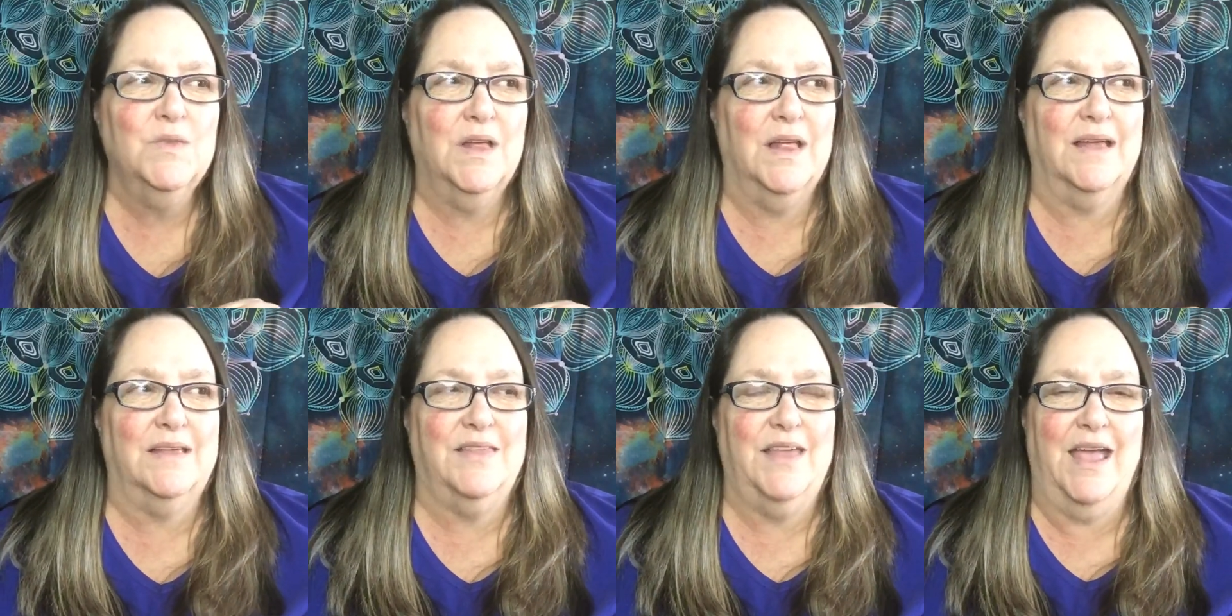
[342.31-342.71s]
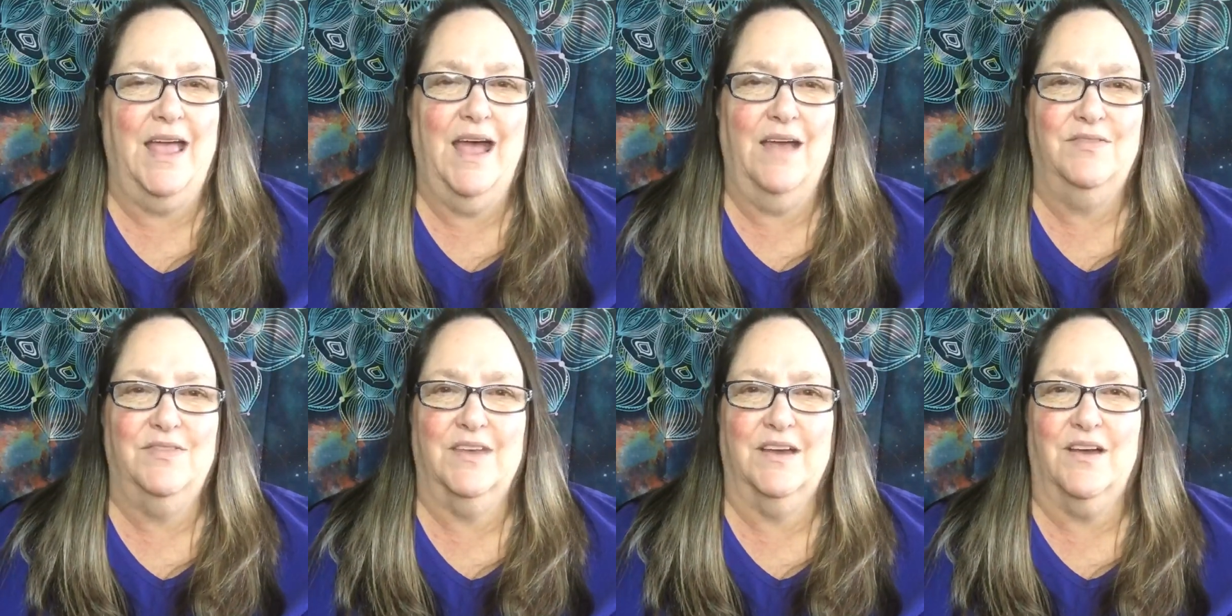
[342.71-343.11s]
Like they
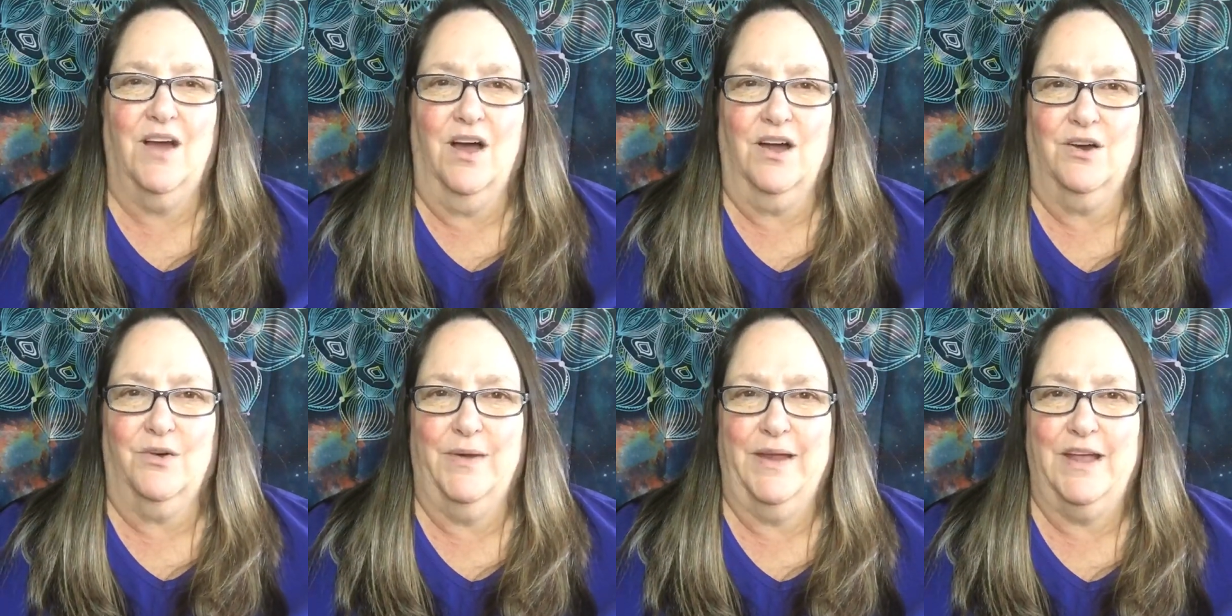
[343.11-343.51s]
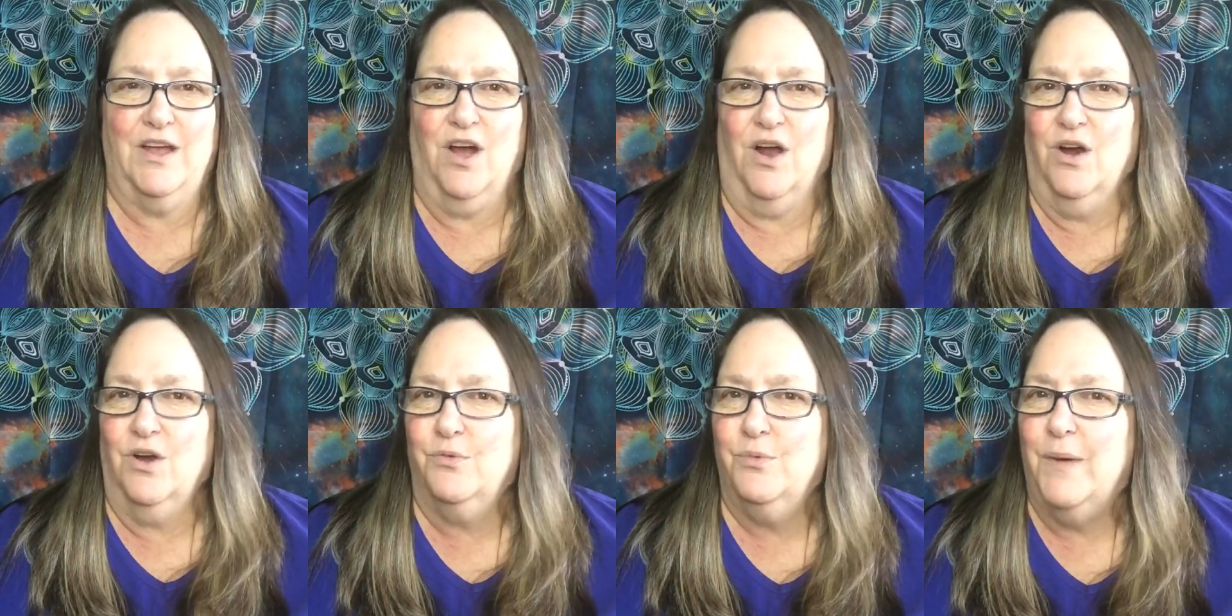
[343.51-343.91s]
had the concrete
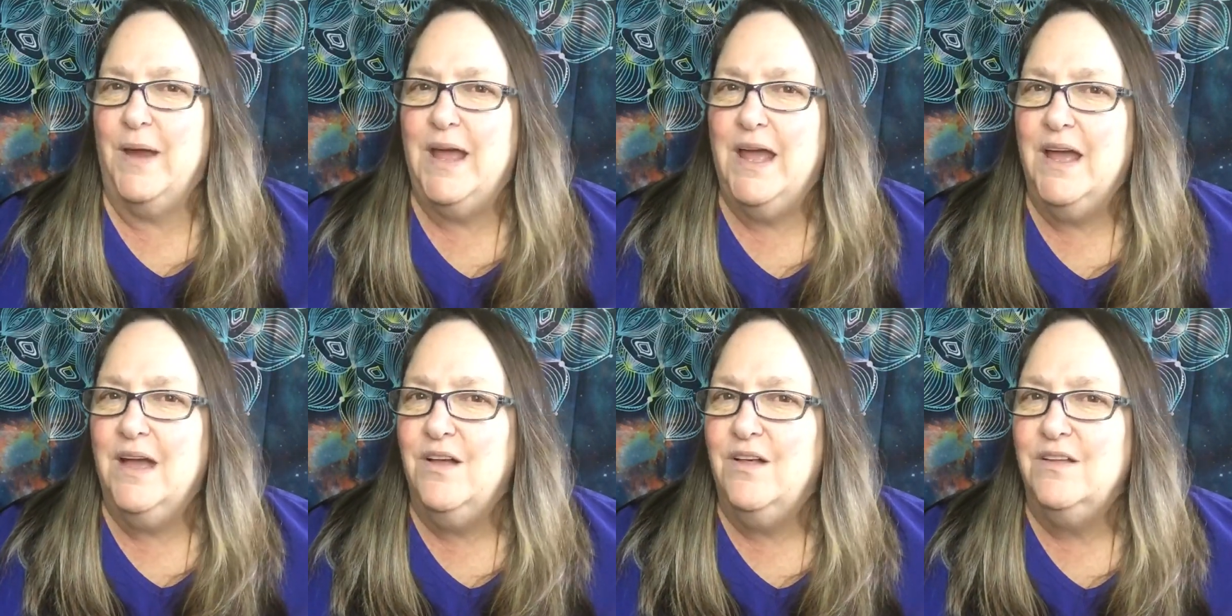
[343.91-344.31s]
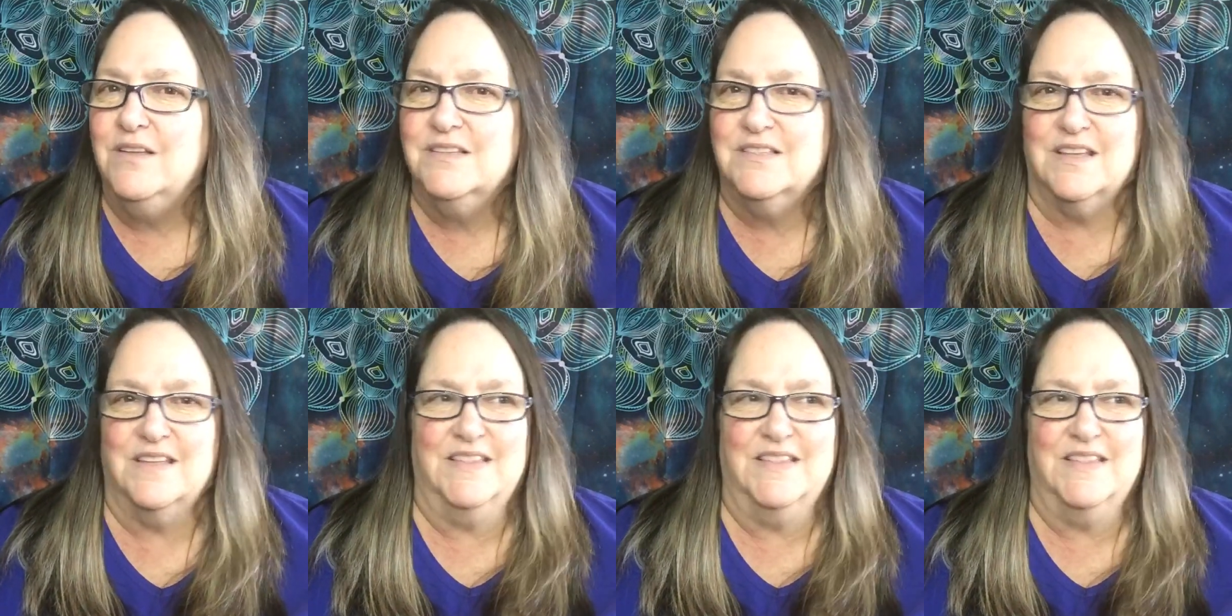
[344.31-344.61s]
guardrails